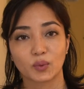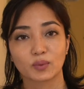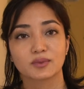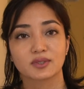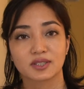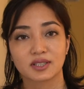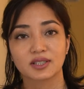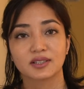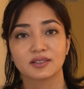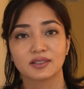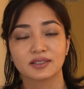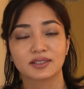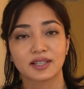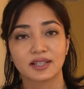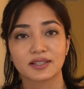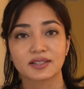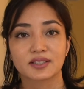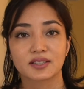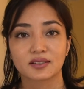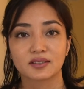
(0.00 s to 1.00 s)
single
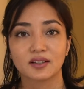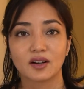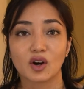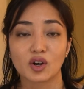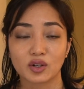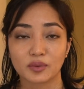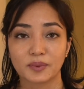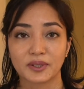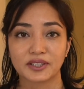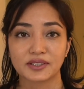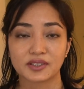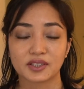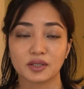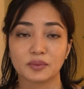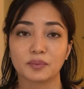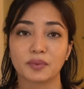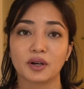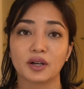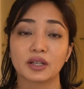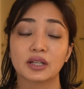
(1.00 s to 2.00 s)
guest occupancy,
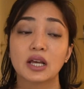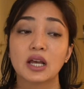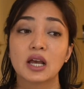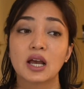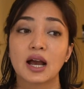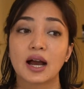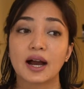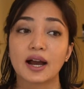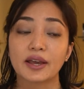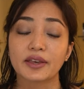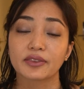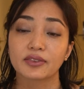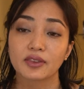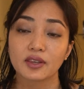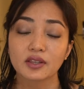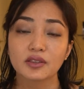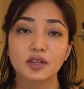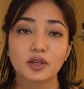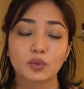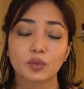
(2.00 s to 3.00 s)
but I
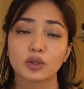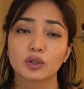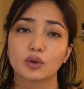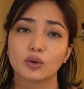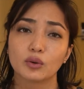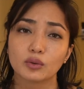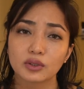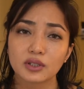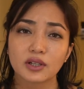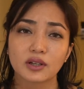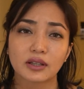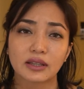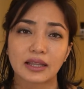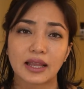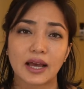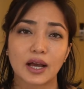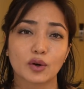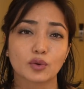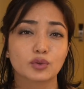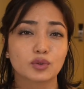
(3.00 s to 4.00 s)
think they will only
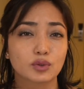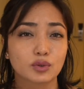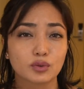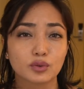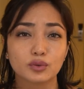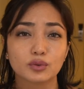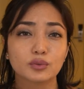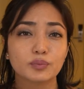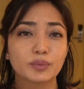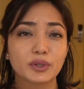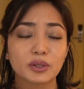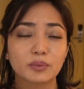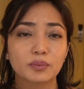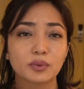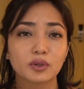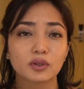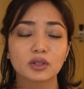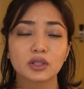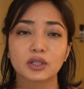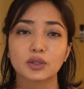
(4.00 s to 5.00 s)
allow 2
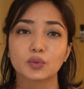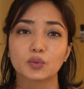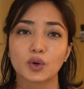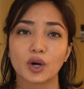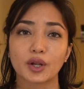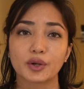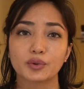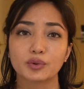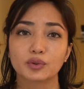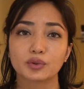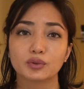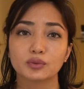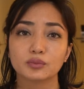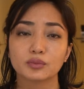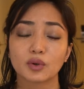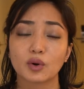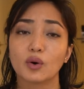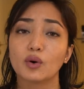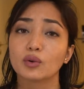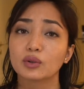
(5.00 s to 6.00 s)
people in one
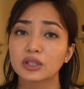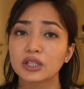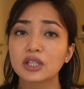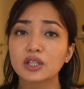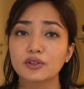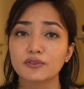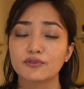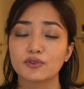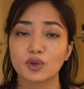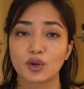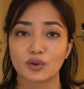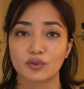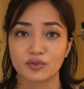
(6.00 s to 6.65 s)
room only if you're